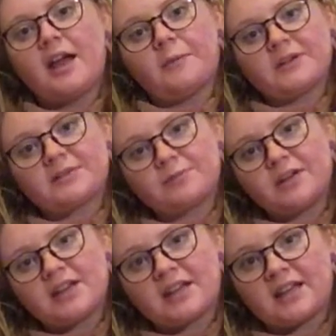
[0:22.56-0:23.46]
and we're
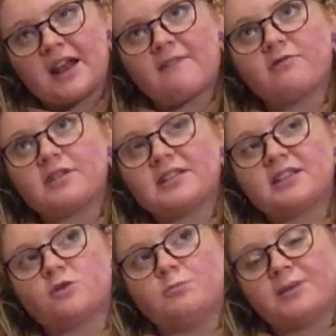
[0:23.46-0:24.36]
splitting it every
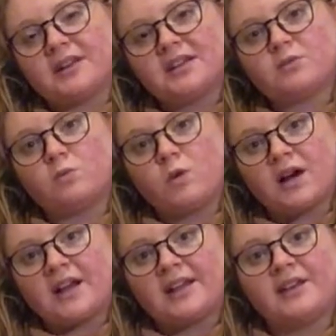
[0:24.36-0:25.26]
single beat,
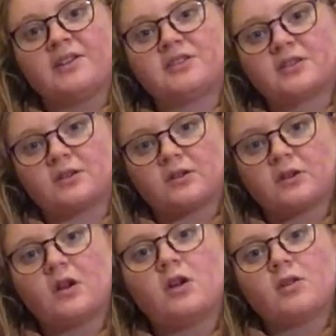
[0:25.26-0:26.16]
1,
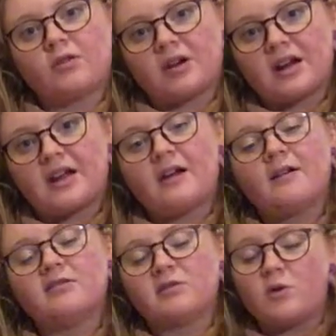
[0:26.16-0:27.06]
2, 3,
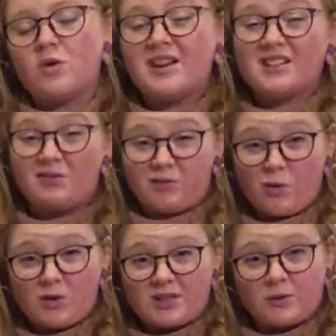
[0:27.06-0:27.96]
4 into
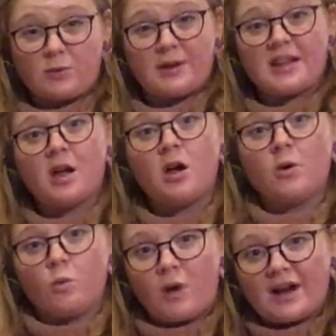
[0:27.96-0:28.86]
4. So it'll be
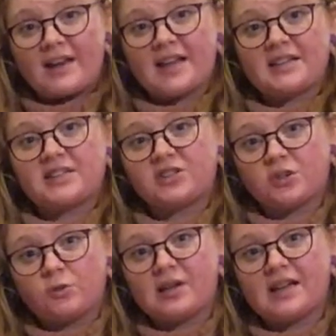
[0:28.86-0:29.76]
1E and a
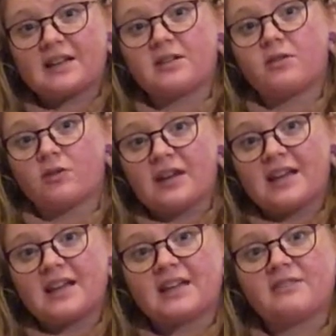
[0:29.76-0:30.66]
2E and a
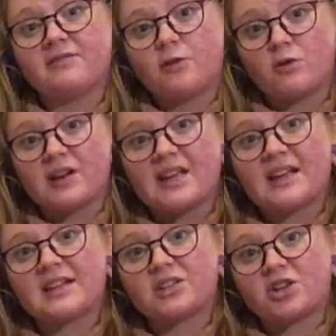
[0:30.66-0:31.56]
3E and a 4E
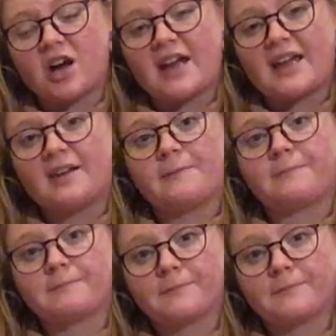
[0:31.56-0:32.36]
and a, try it.